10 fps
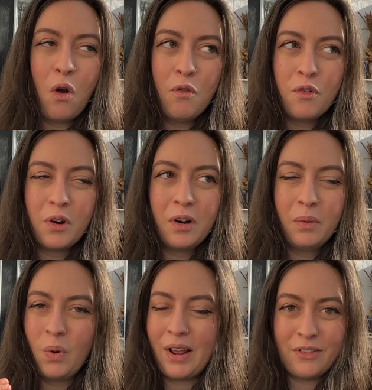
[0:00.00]

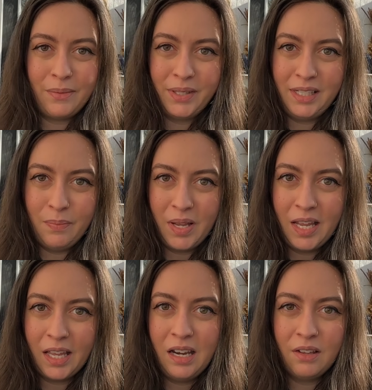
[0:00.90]
over whatever I'm
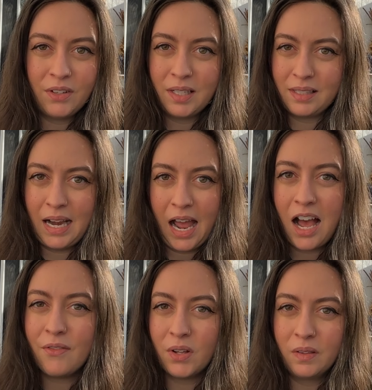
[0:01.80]
steeping in if it doesn't
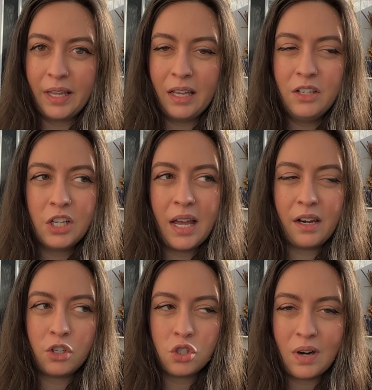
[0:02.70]
have a lid to
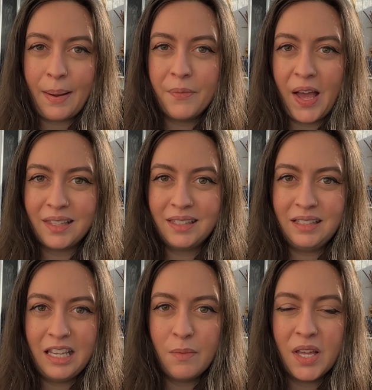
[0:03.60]
kind of trap that
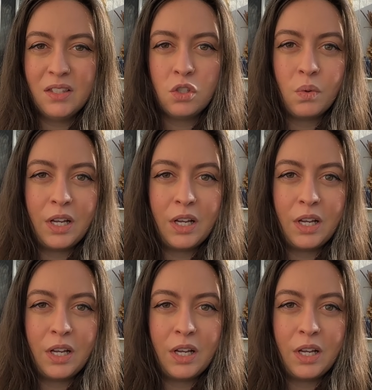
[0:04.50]
steam in so I